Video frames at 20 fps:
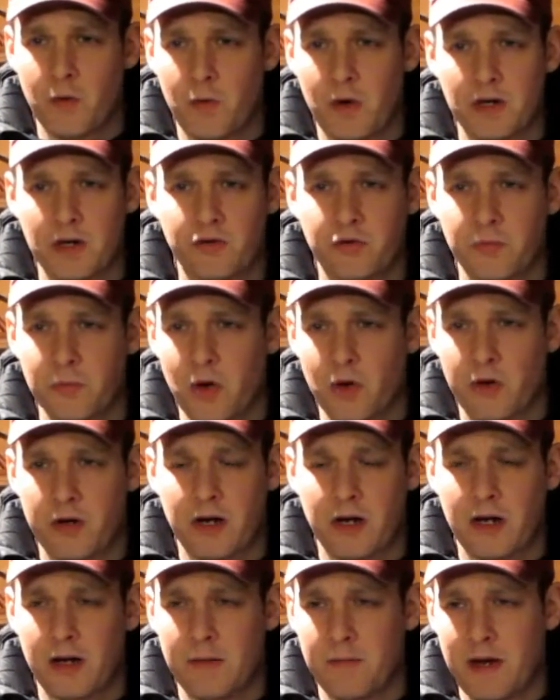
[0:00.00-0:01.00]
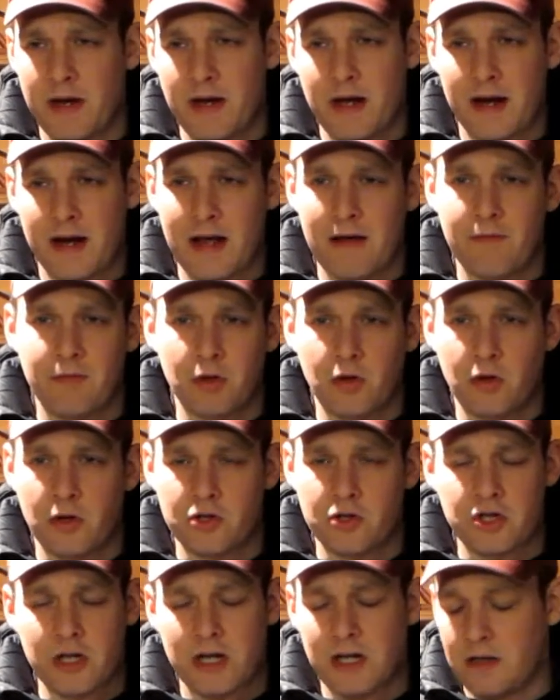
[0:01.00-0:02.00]
want to smoke and I may not have a long
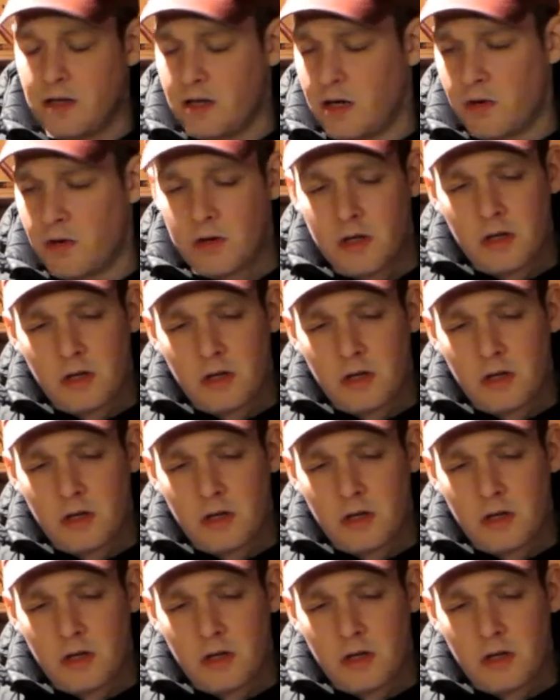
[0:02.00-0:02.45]
chance, you know,